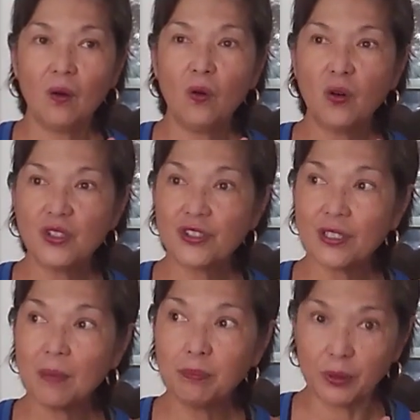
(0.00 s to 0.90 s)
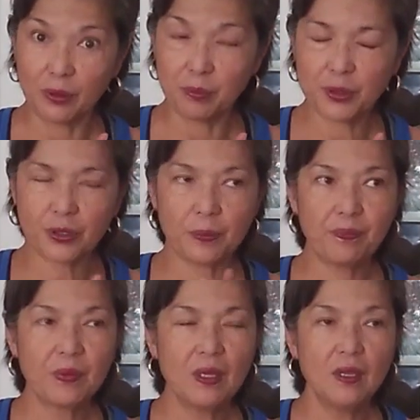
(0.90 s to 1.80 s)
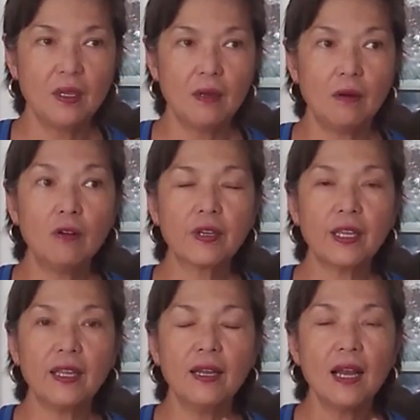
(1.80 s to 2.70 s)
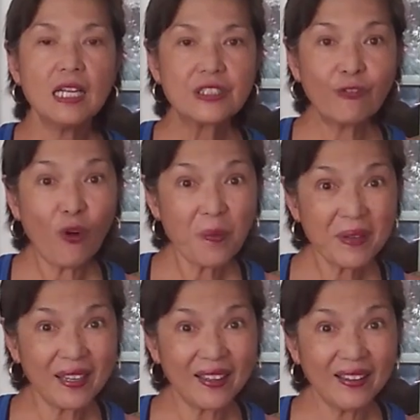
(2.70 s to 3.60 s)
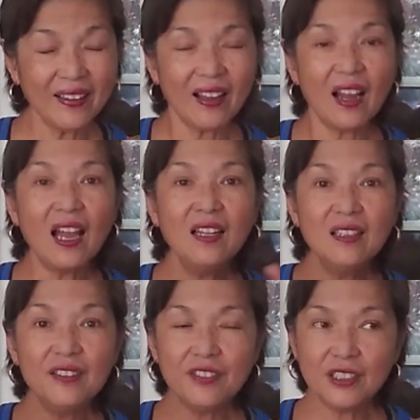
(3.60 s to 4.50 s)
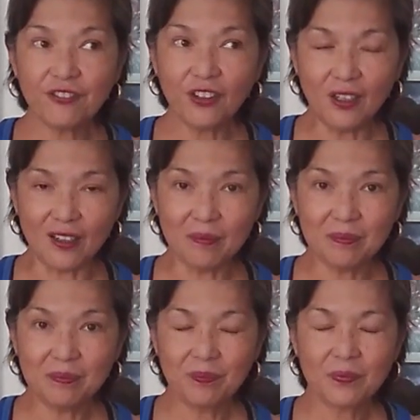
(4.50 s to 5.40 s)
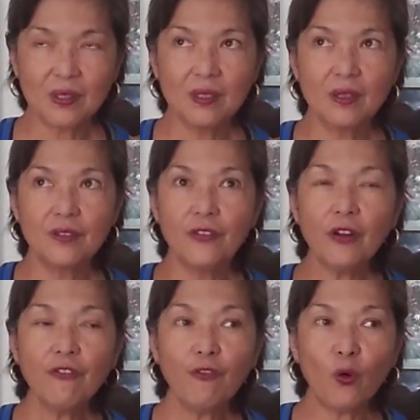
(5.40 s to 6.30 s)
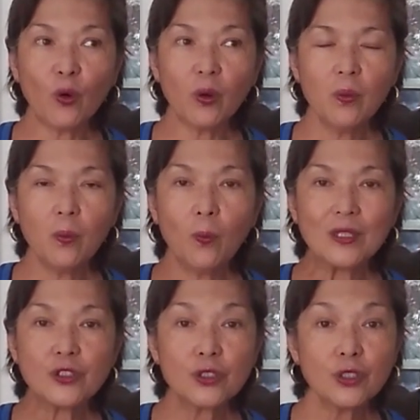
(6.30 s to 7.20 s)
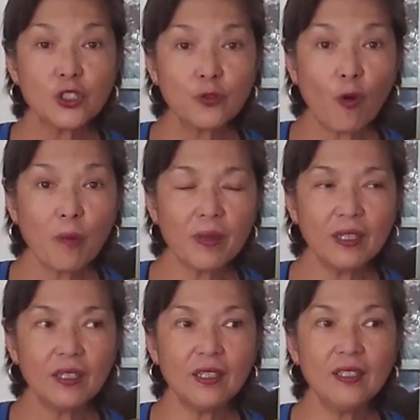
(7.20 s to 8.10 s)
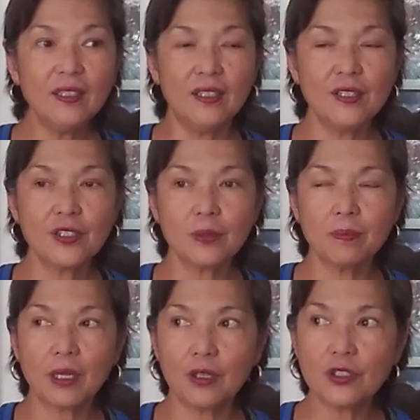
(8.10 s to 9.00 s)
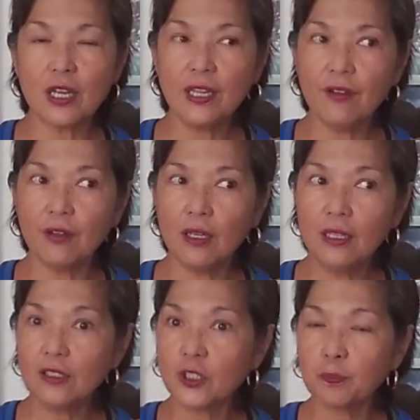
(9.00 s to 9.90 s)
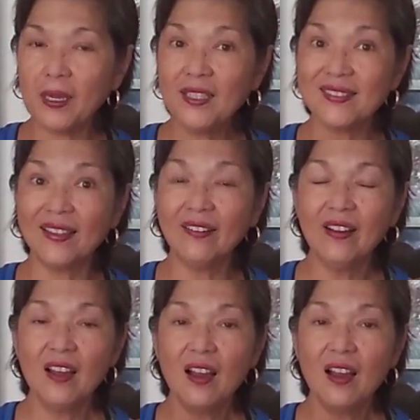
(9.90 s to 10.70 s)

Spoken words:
or suburbs? Okay, as for me, I live in a farm. Therefore, what suits for me is, because I have a little space there,